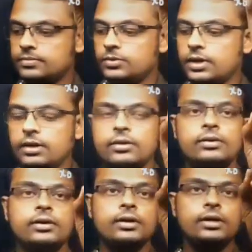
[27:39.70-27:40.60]
Okay,
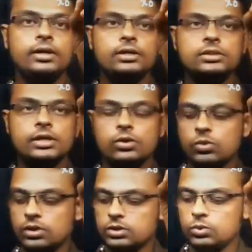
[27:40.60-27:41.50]
is
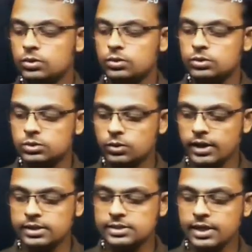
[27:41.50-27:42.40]
equal to, so
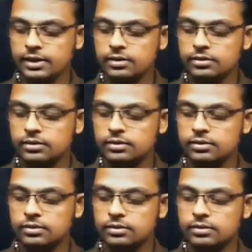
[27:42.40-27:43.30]
right side
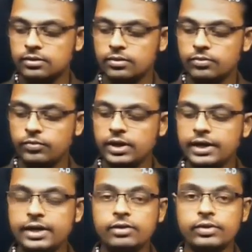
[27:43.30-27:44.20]

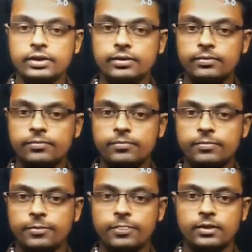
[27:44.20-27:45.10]
v dv
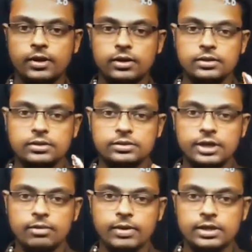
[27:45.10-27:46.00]

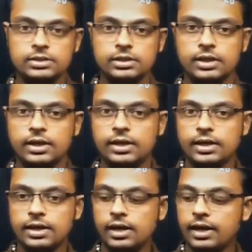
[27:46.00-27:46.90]
same as
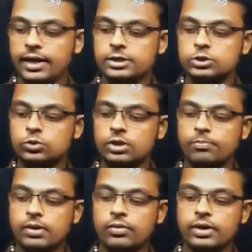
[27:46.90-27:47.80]
integral x to the
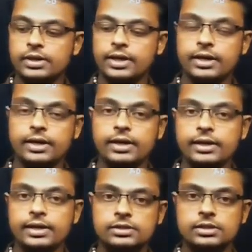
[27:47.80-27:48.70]
power n
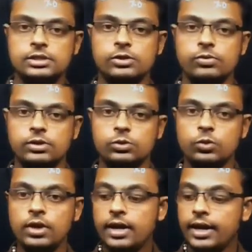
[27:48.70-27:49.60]
dx is equal
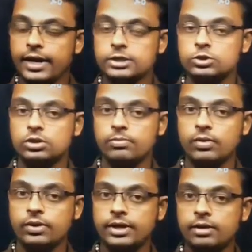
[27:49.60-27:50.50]
to x to the
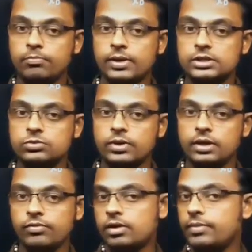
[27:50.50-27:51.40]
power n plus 1
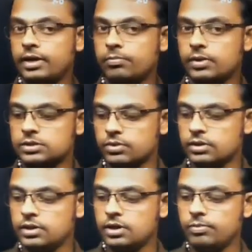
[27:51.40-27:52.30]
divided by n plus 1.
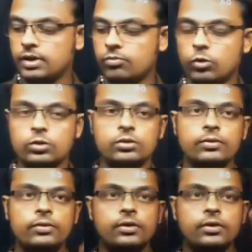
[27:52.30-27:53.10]
Here it become what?